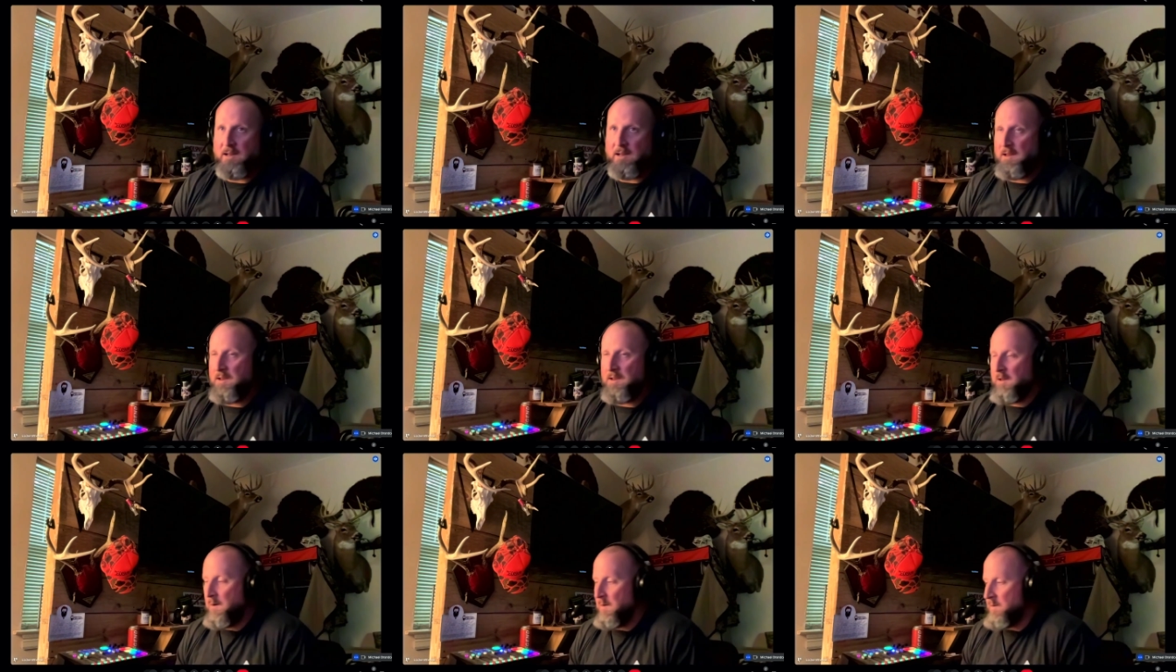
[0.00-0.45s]

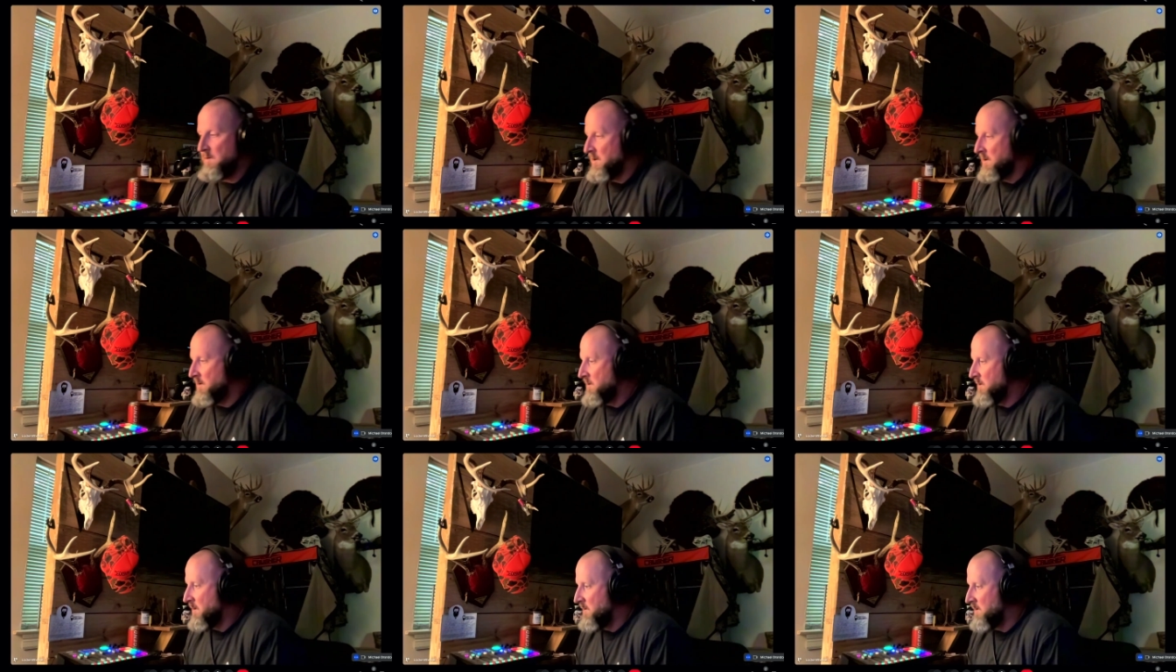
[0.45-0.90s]

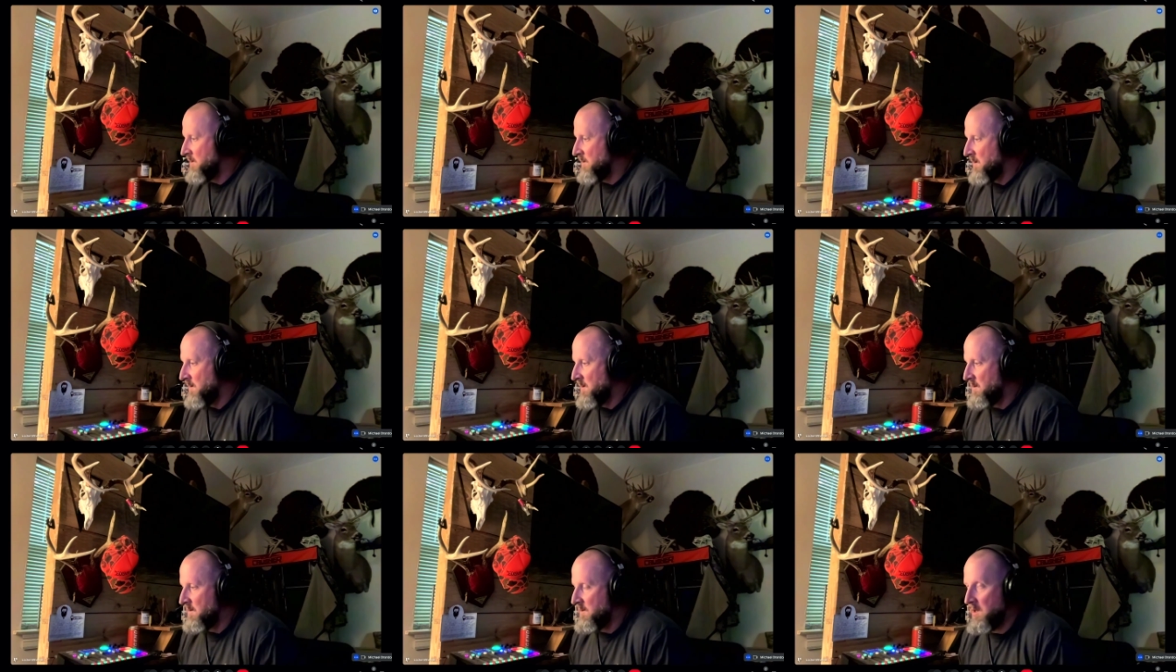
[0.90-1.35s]

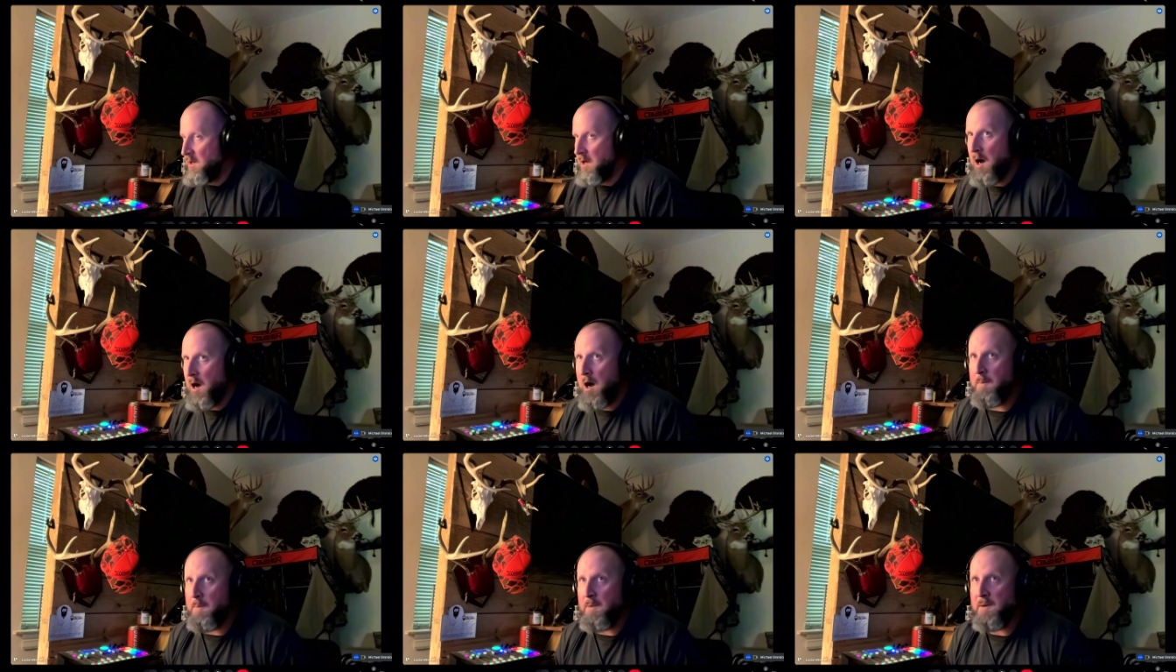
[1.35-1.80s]
The
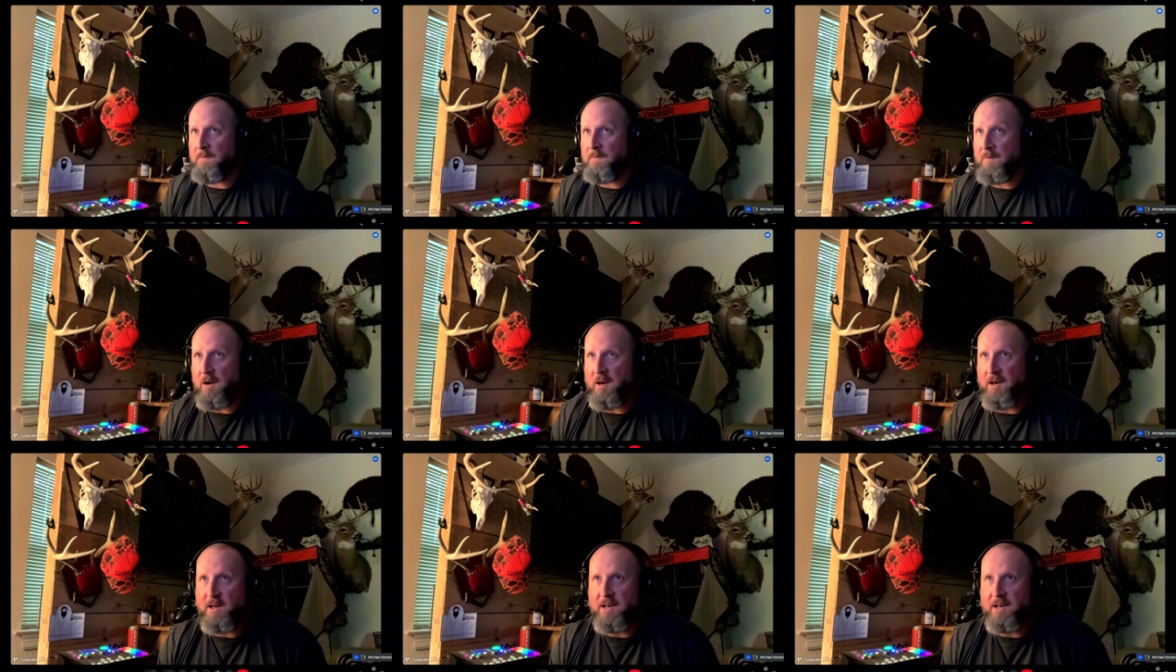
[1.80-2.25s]
common
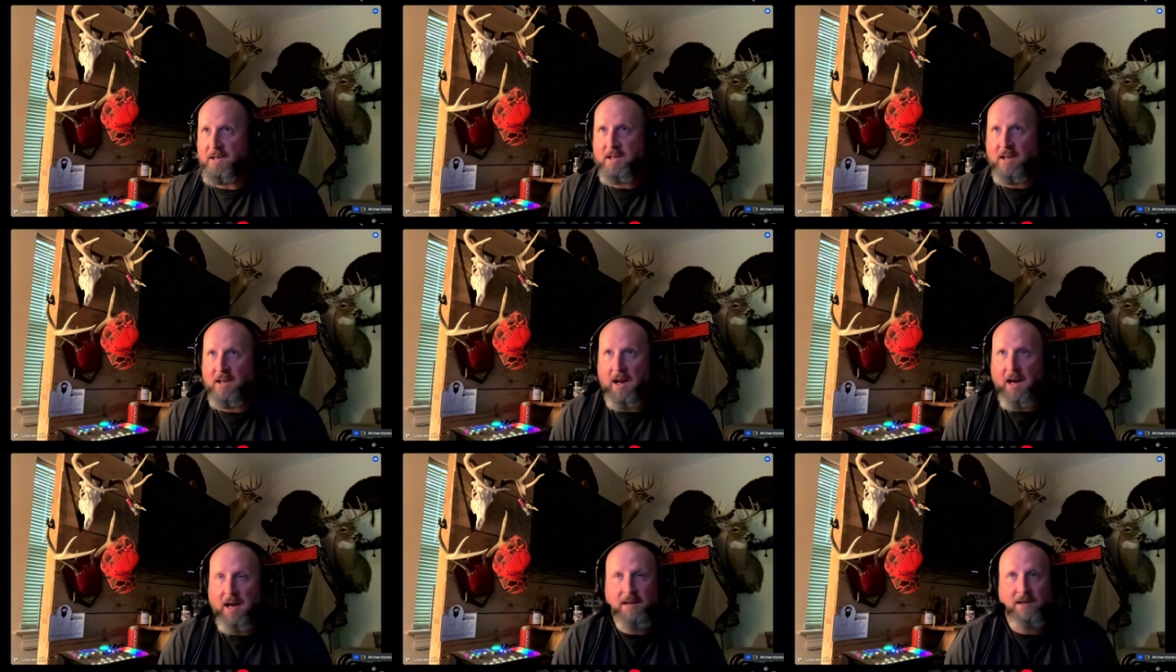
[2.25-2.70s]
phrase that
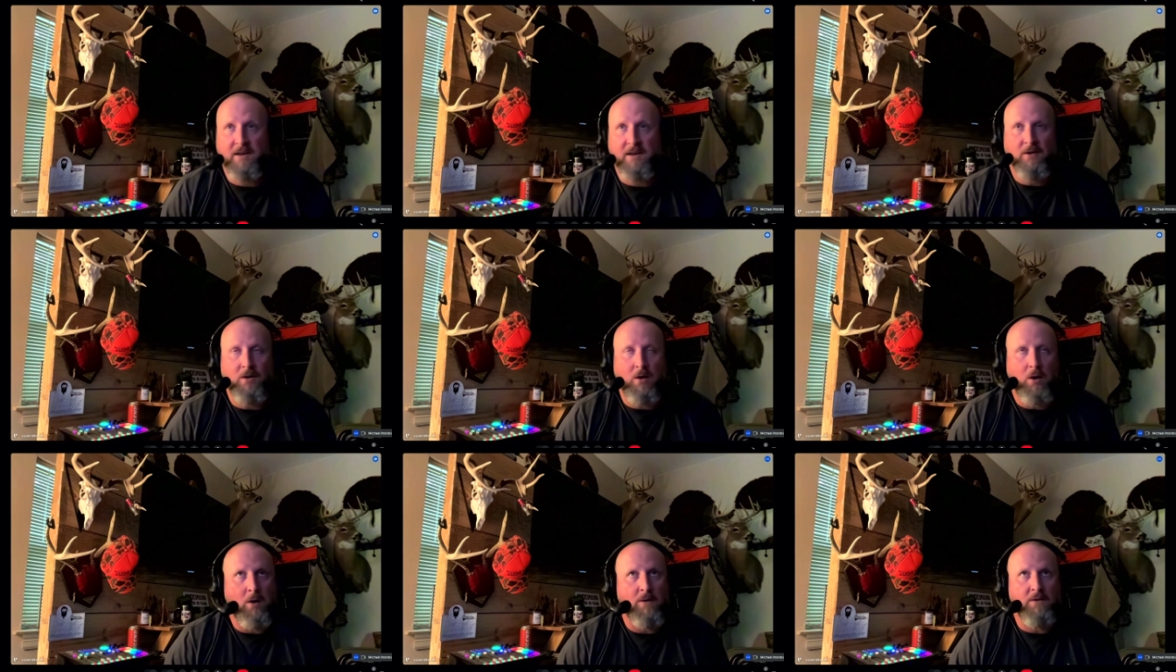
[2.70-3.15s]
I hear
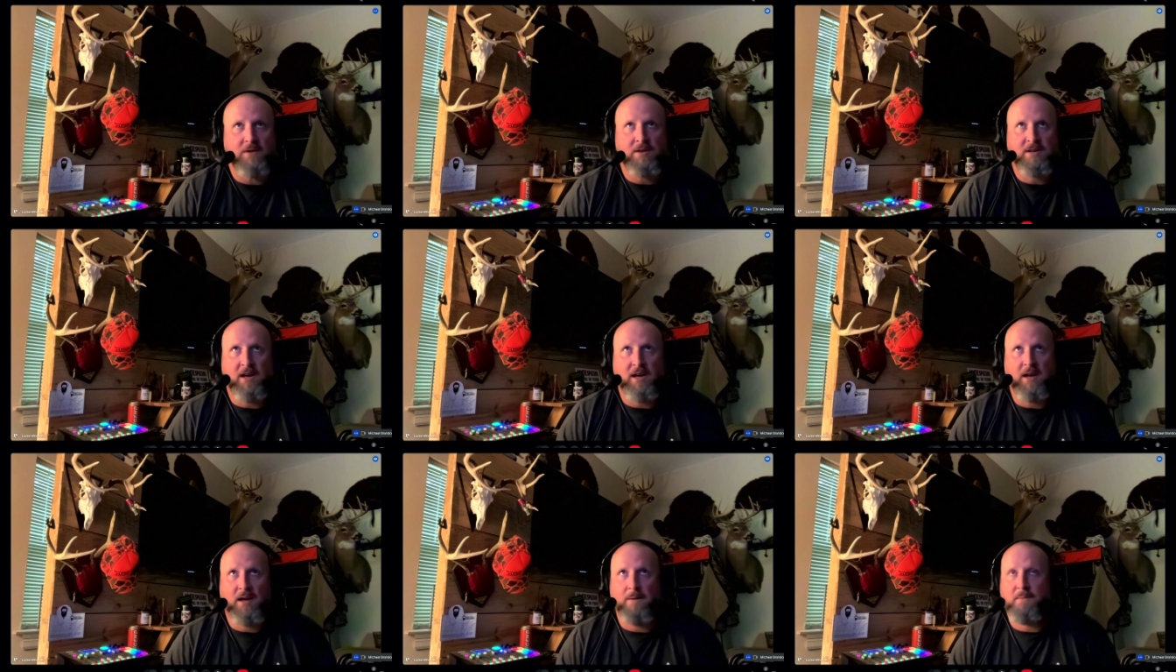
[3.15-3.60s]
all the
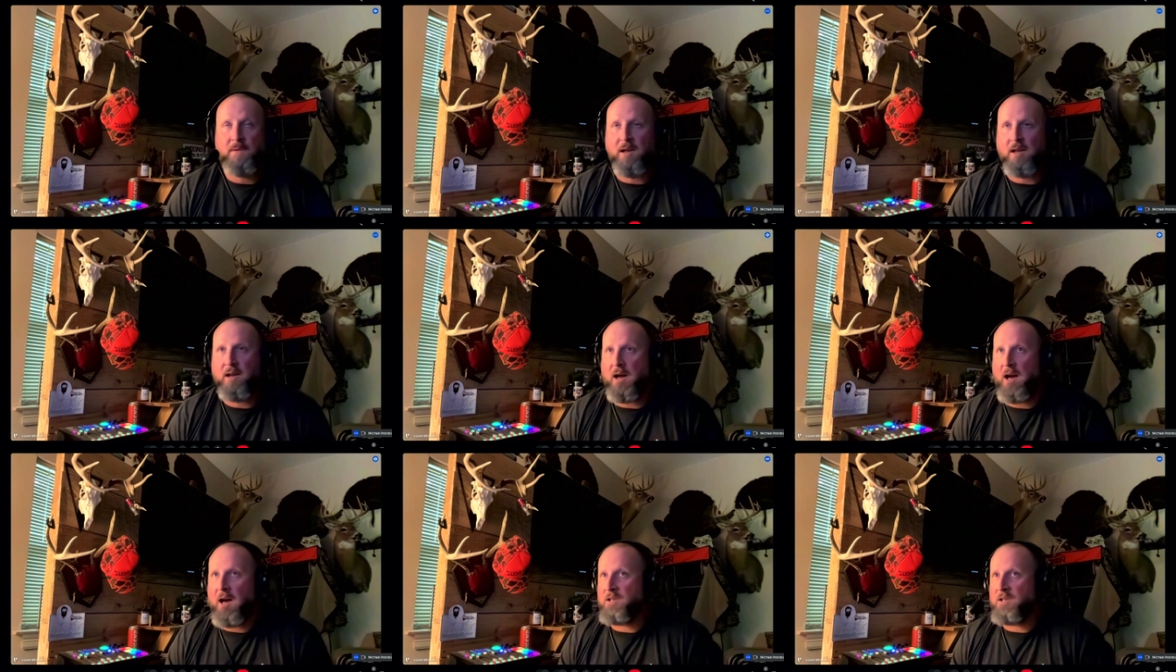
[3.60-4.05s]
time that
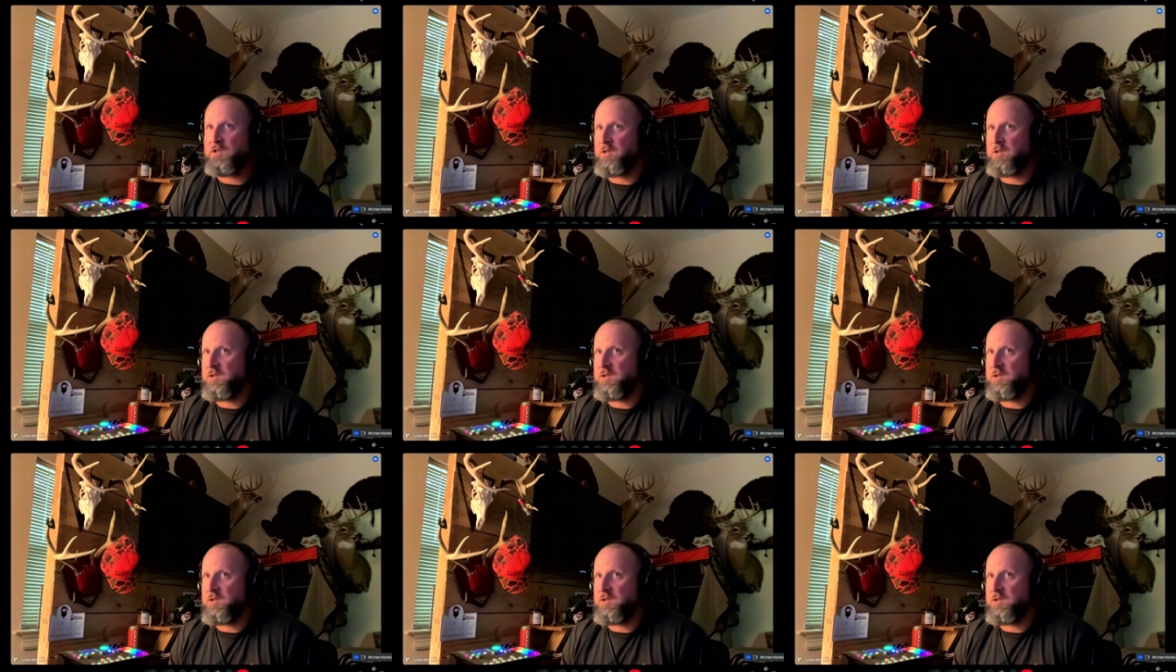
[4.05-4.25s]
I